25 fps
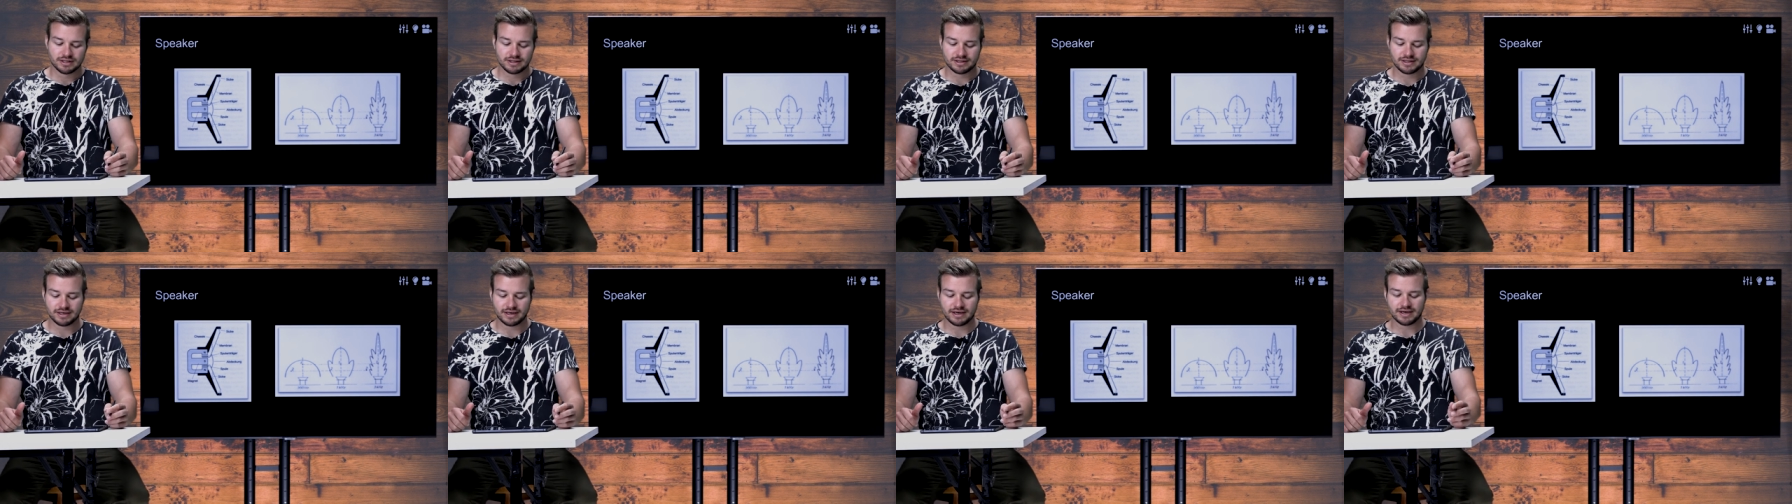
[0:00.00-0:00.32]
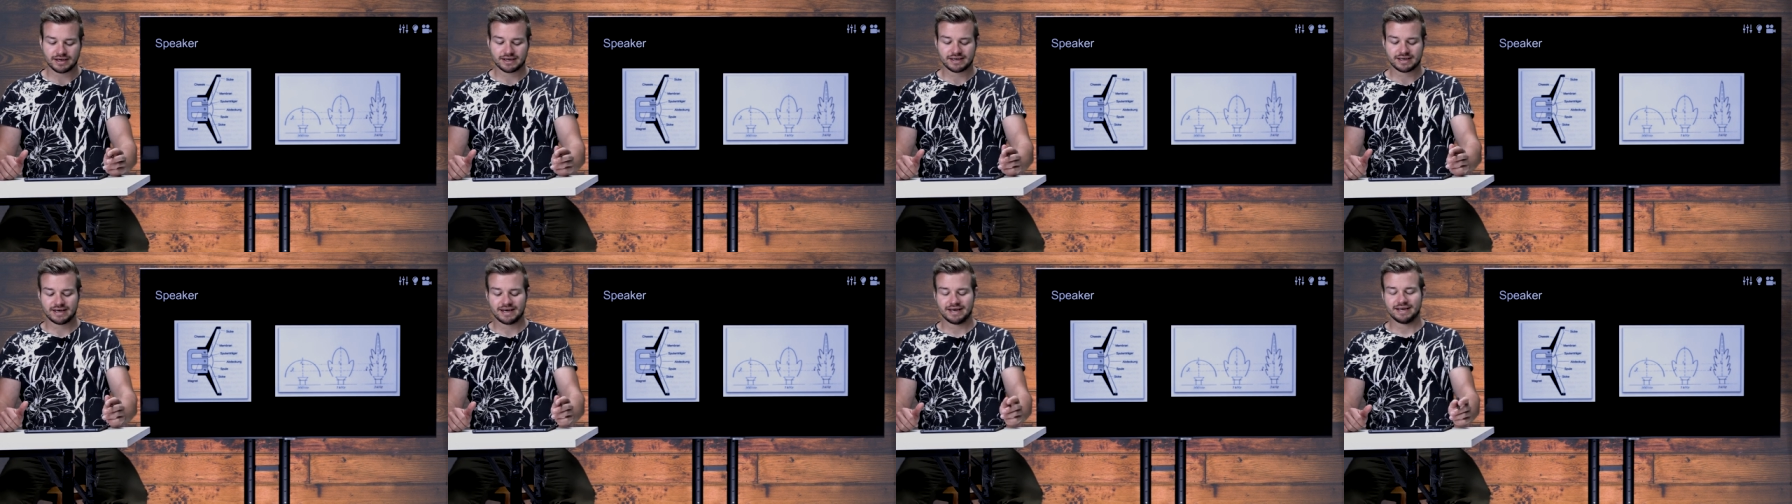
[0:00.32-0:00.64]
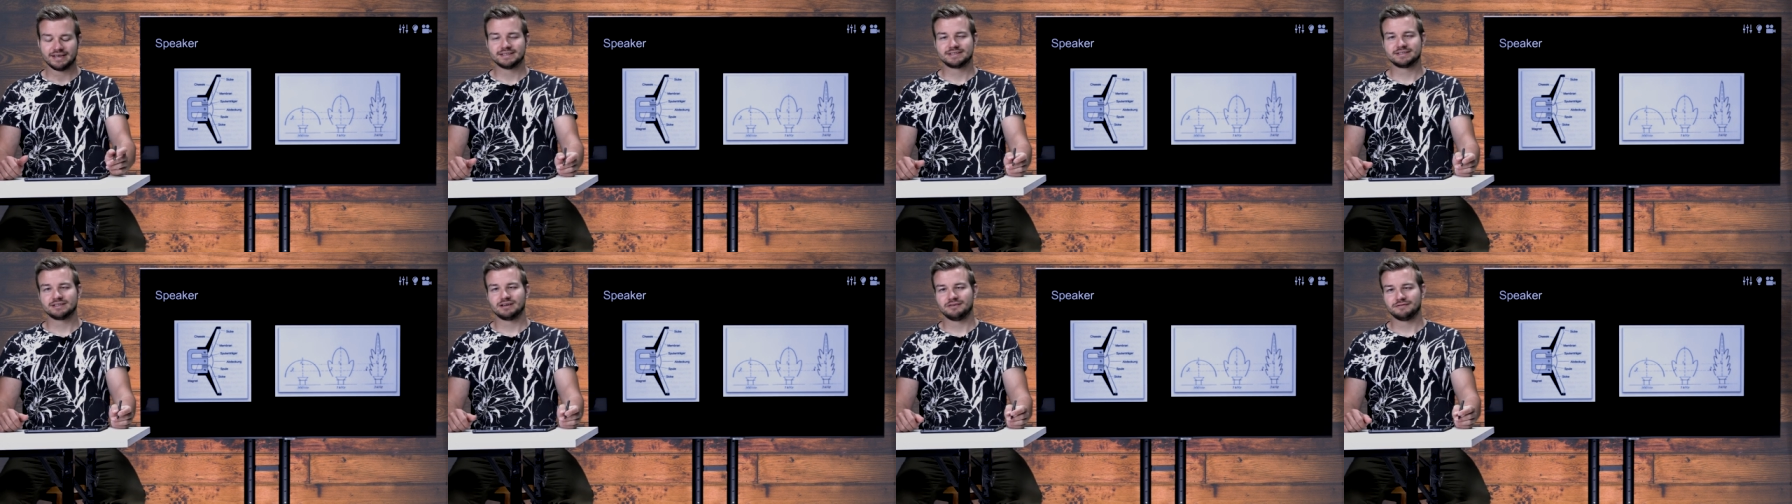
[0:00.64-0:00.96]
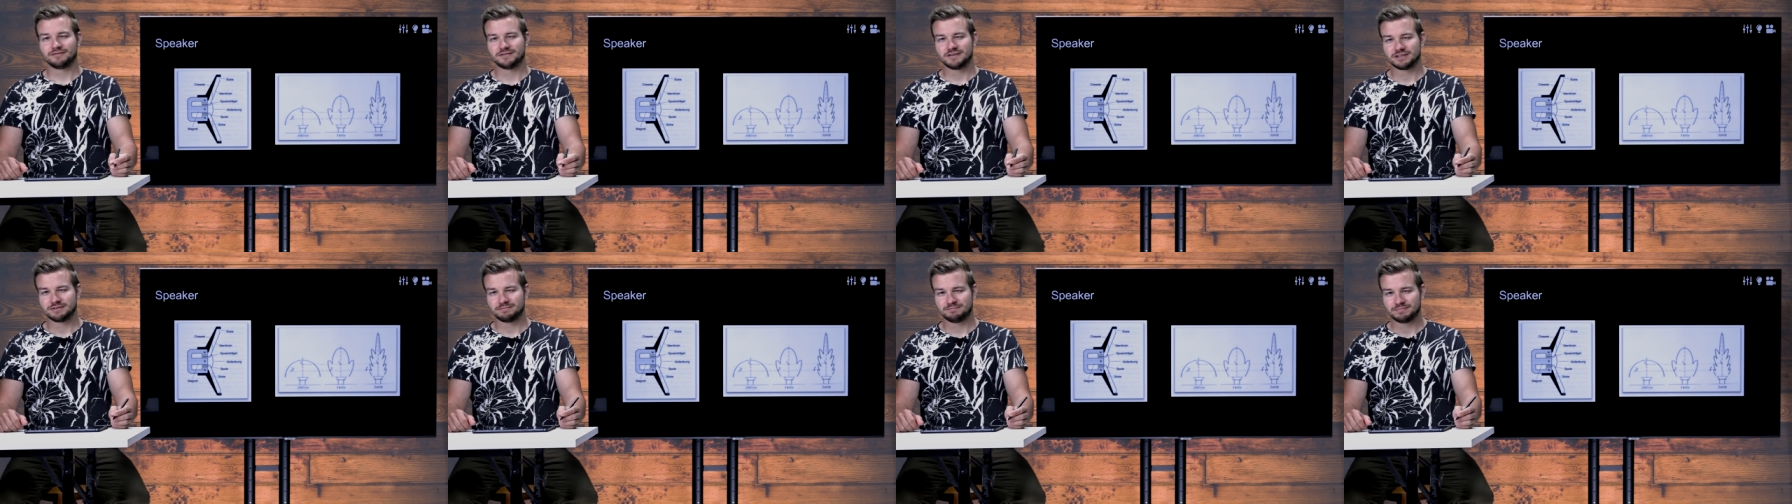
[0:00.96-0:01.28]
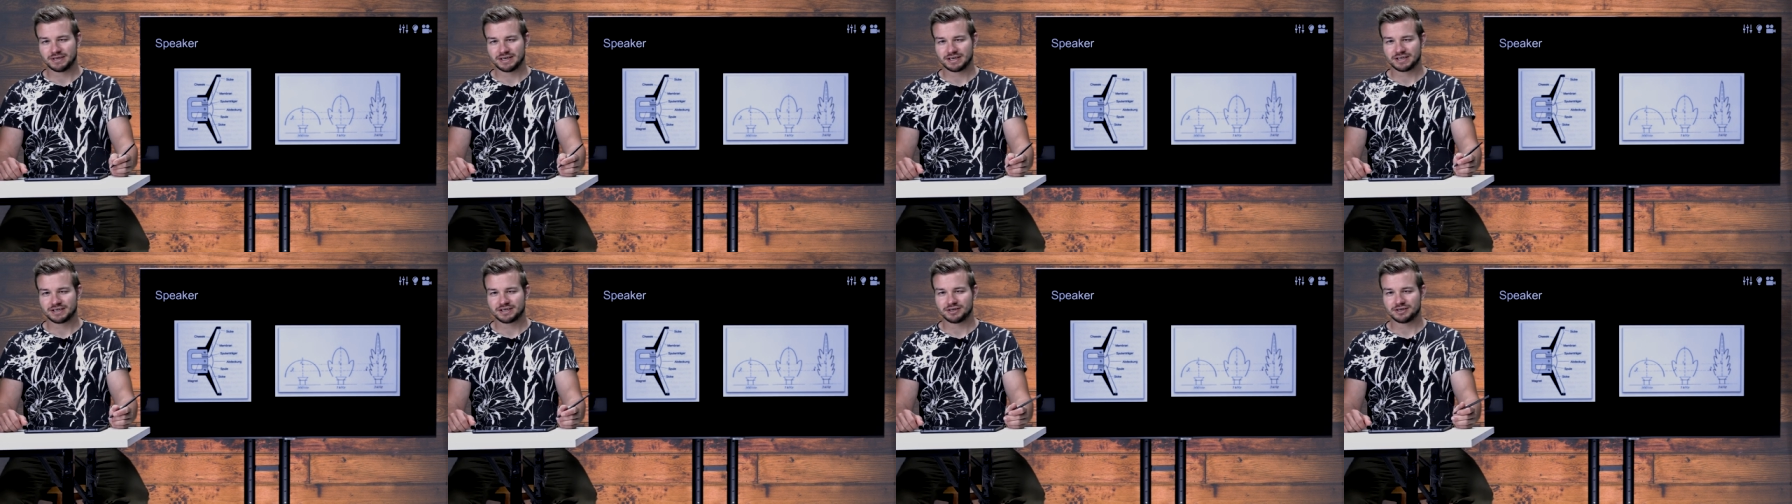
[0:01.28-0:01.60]
the case of the
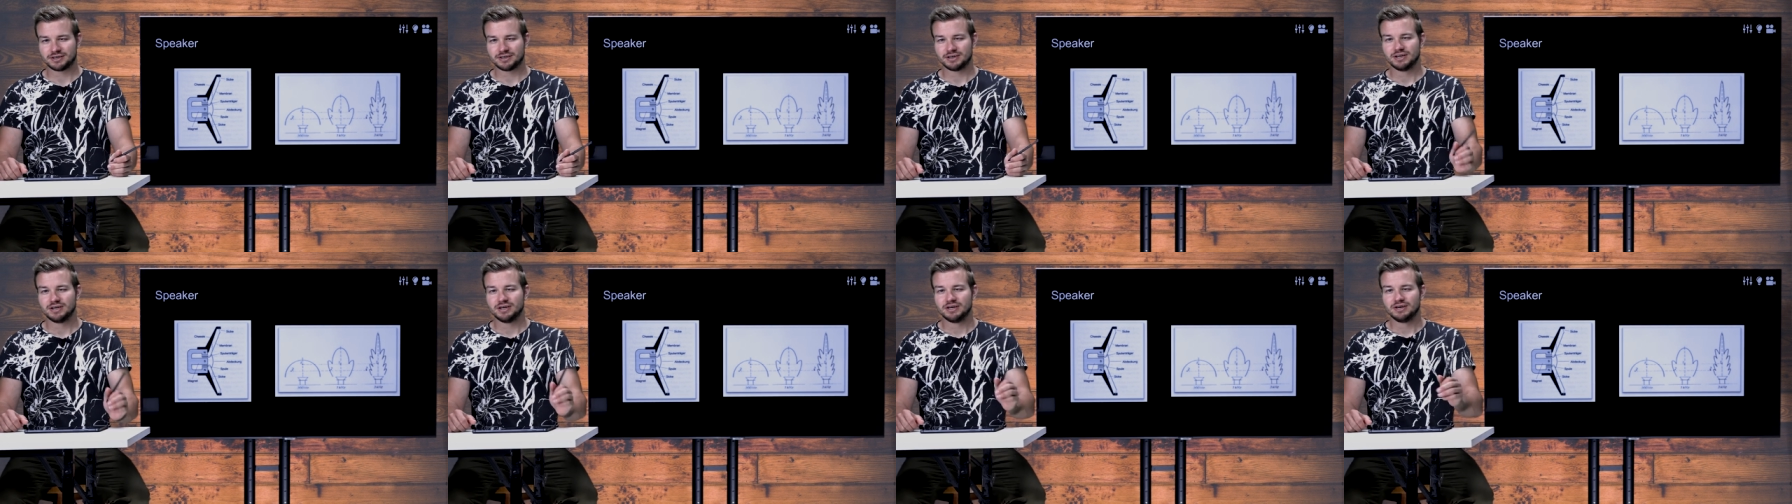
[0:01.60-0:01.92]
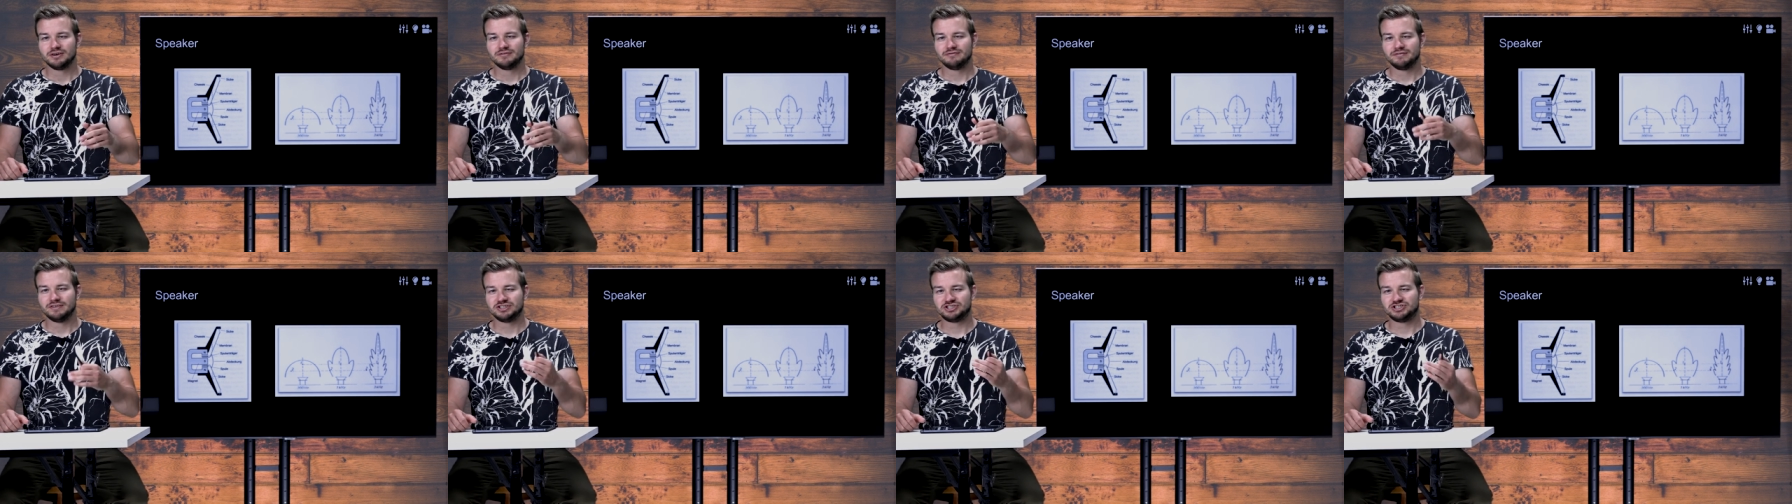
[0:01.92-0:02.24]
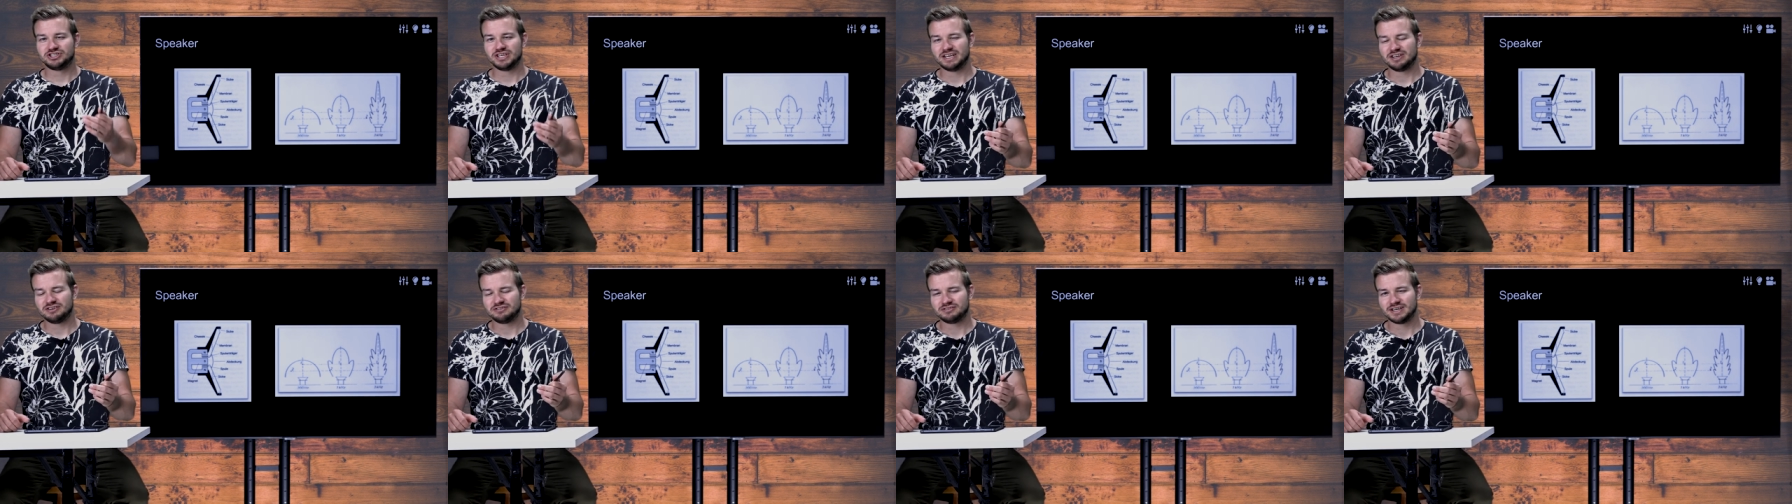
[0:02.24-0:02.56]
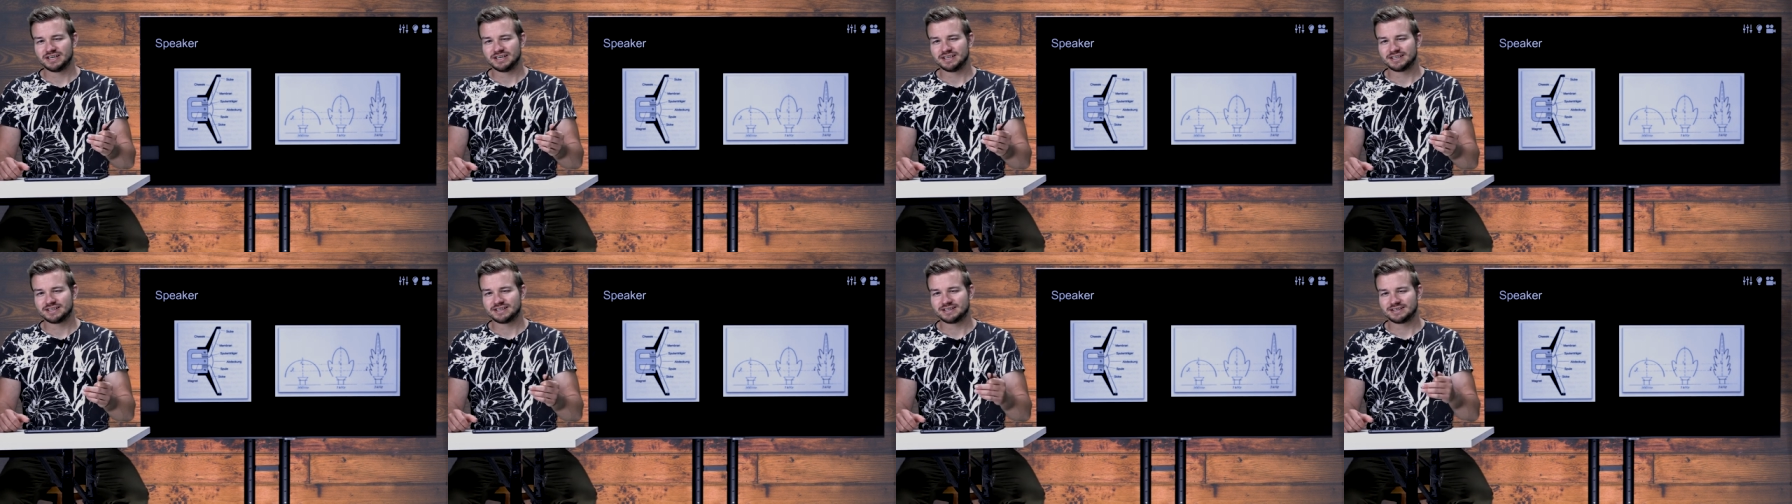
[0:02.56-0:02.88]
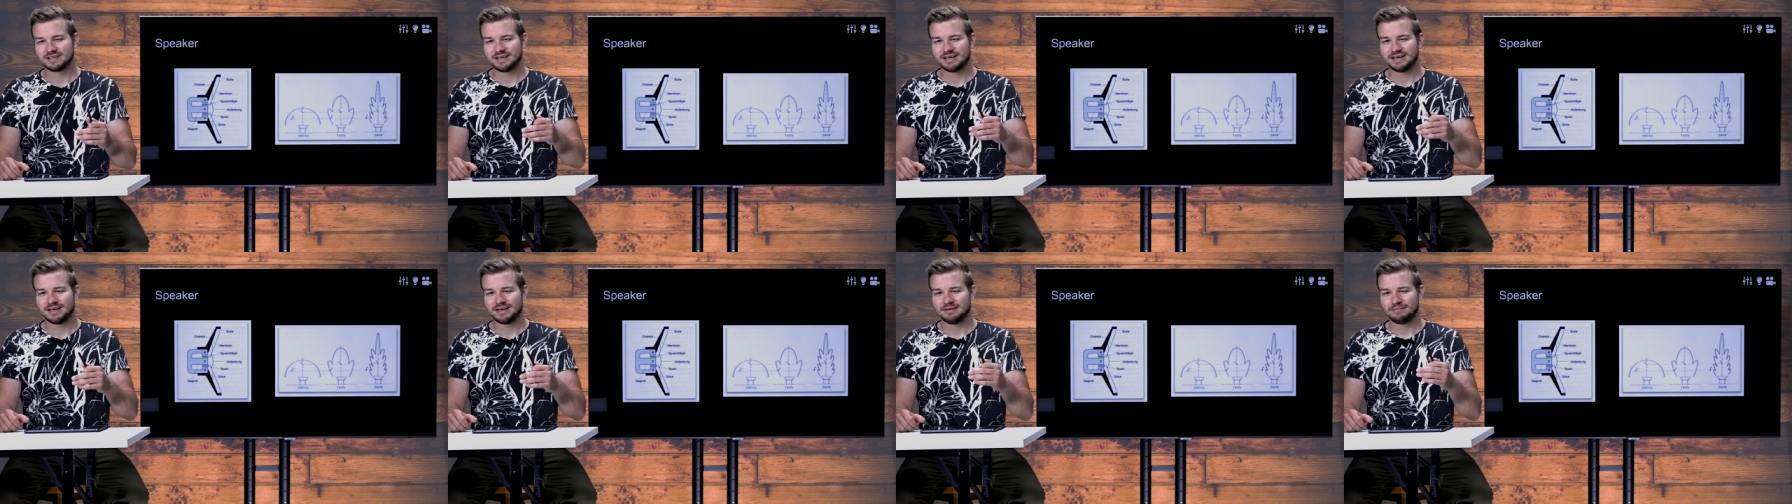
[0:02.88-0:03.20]
speaker we generate
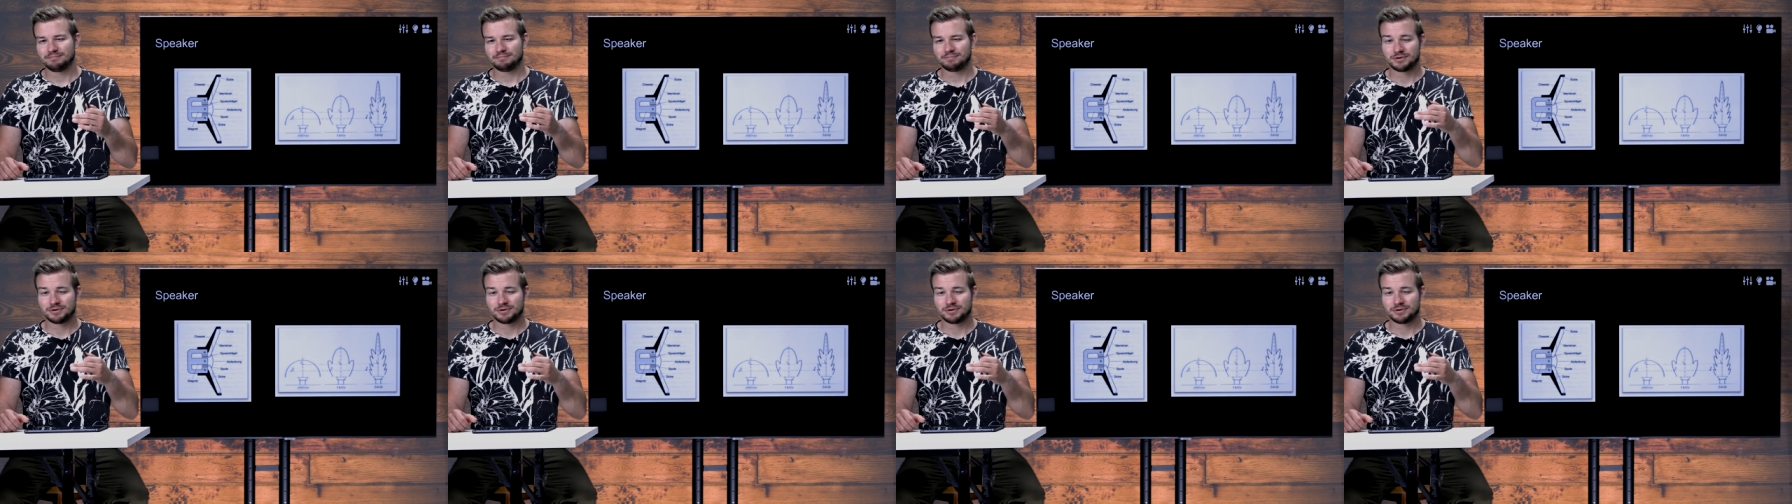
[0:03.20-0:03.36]
uh,